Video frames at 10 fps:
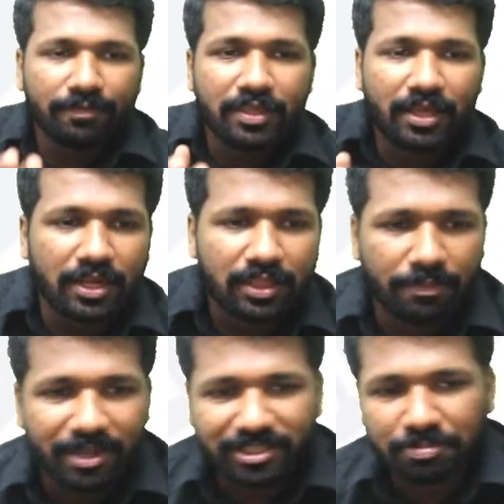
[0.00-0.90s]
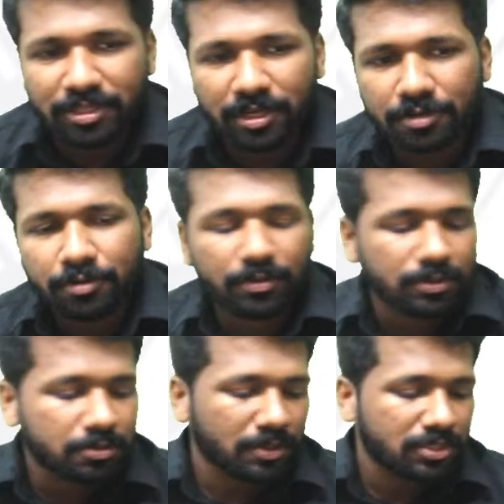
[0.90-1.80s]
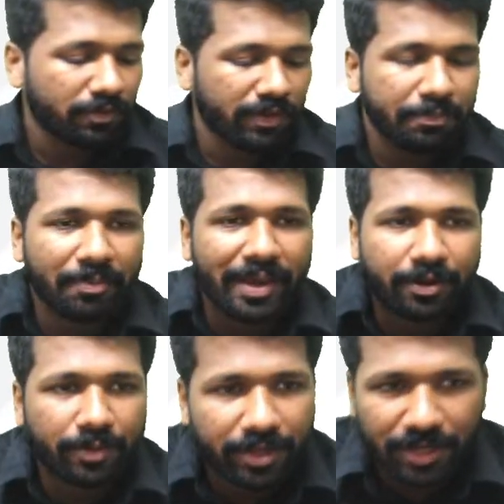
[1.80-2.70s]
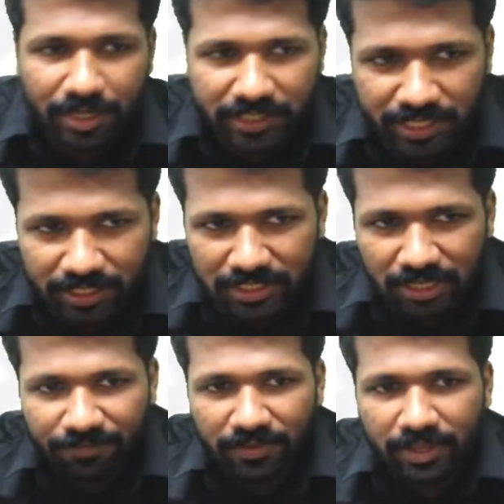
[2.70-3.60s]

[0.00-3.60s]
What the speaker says: Here the best method to do this question will be backward induction itself.